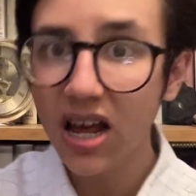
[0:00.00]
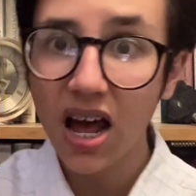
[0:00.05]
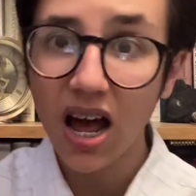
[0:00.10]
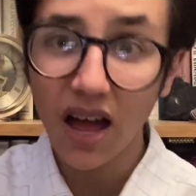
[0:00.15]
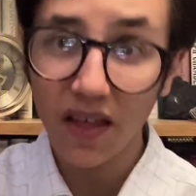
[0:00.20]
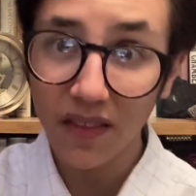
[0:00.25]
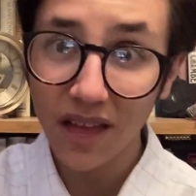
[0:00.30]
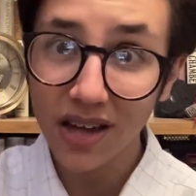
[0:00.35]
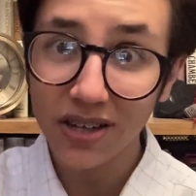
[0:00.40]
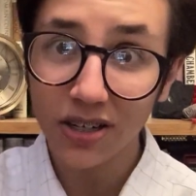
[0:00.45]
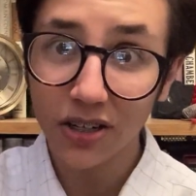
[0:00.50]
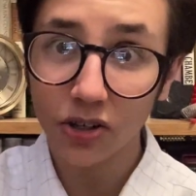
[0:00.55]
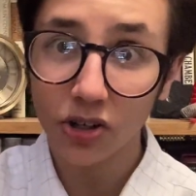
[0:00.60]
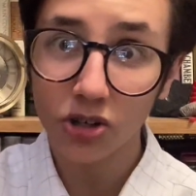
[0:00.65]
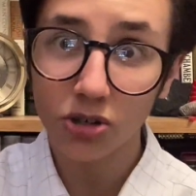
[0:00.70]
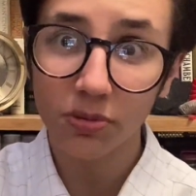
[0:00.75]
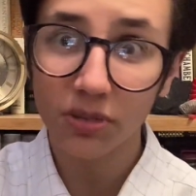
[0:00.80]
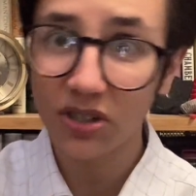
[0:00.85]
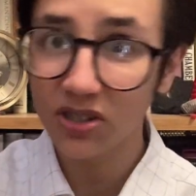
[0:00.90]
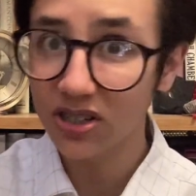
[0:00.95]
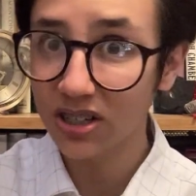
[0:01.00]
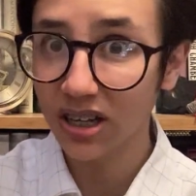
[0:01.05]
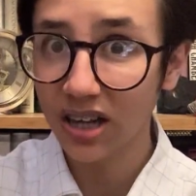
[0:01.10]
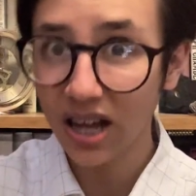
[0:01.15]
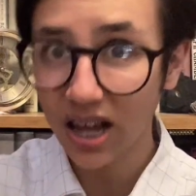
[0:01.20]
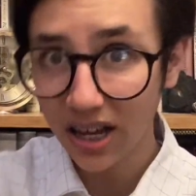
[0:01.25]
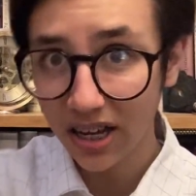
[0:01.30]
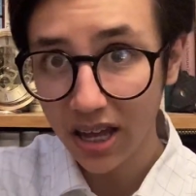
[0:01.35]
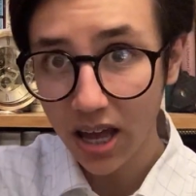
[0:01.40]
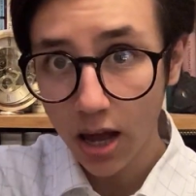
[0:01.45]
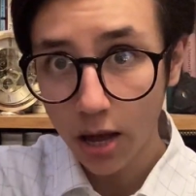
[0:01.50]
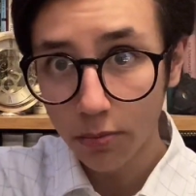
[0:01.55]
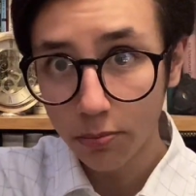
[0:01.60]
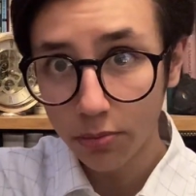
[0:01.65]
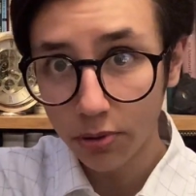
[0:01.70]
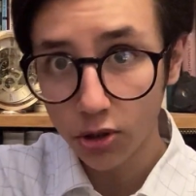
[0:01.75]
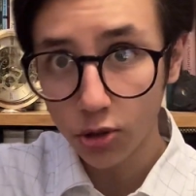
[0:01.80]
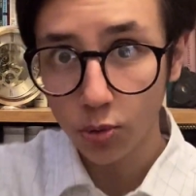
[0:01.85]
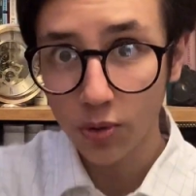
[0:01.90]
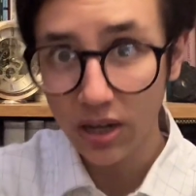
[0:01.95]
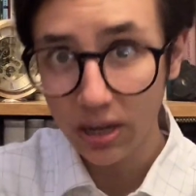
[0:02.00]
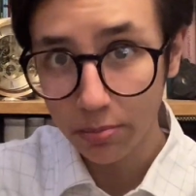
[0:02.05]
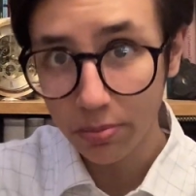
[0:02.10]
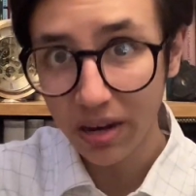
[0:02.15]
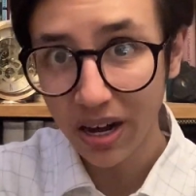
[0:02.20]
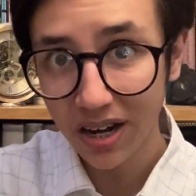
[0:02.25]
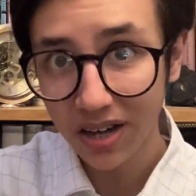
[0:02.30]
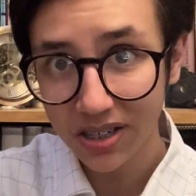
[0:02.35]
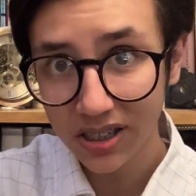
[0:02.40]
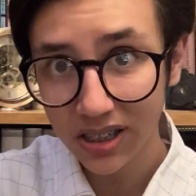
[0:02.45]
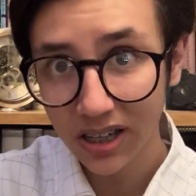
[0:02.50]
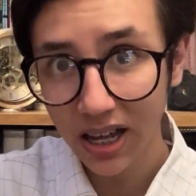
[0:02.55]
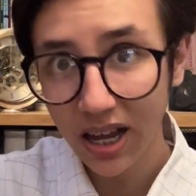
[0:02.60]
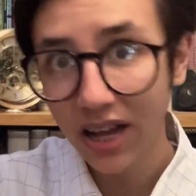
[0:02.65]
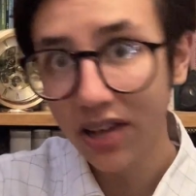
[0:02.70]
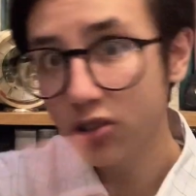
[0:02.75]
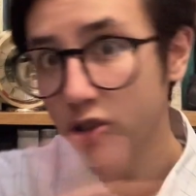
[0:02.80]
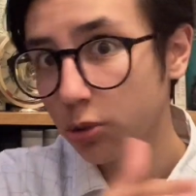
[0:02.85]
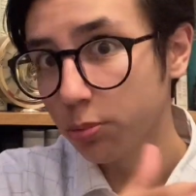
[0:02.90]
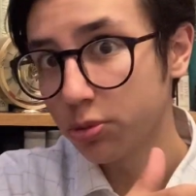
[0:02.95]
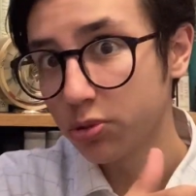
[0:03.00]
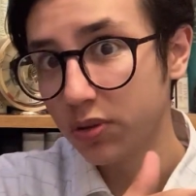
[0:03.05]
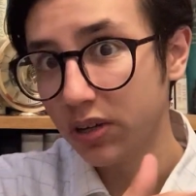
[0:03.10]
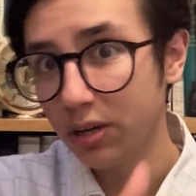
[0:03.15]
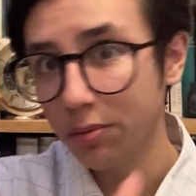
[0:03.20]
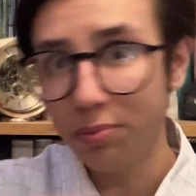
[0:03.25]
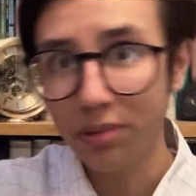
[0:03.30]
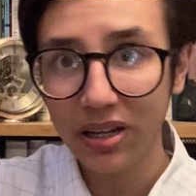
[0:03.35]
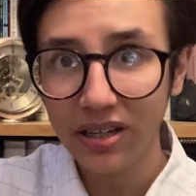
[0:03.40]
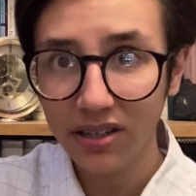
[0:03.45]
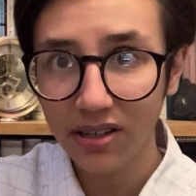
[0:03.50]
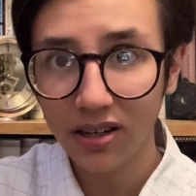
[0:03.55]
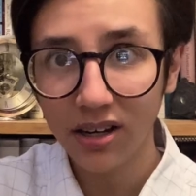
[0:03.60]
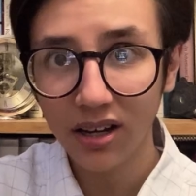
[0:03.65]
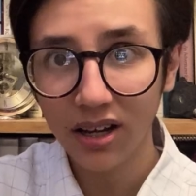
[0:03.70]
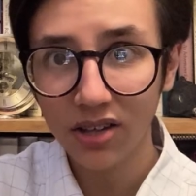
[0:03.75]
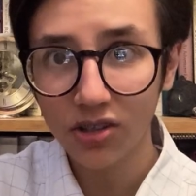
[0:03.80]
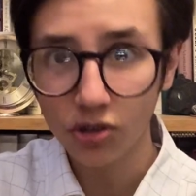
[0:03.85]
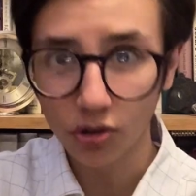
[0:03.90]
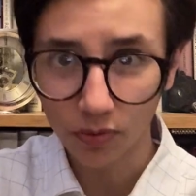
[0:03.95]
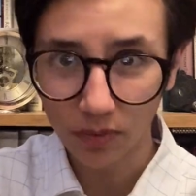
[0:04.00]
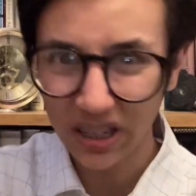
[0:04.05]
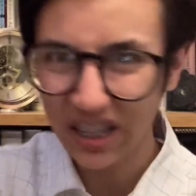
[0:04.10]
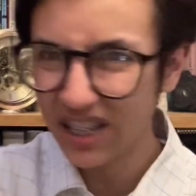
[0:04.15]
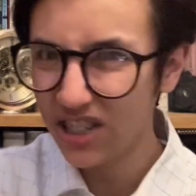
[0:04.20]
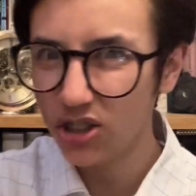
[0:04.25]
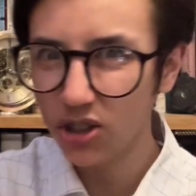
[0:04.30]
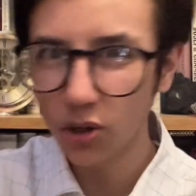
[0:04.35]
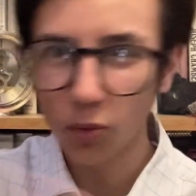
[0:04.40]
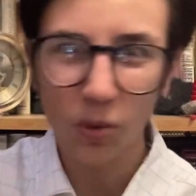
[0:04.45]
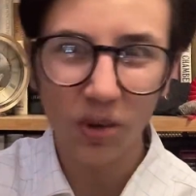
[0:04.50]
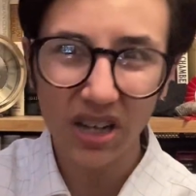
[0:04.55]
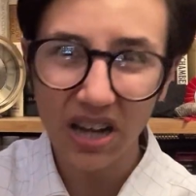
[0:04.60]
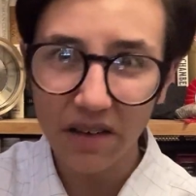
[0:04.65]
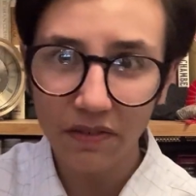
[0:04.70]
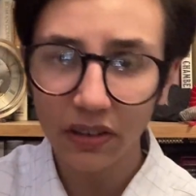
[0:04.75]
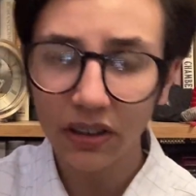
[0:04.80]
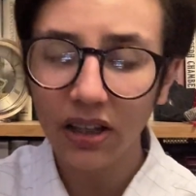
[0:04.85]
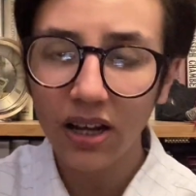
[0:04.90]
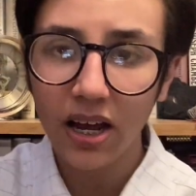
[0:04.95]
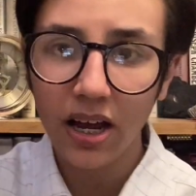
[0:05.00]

and that dichotomy doesn't lie between party lines or between opinion lines or religion or whatever.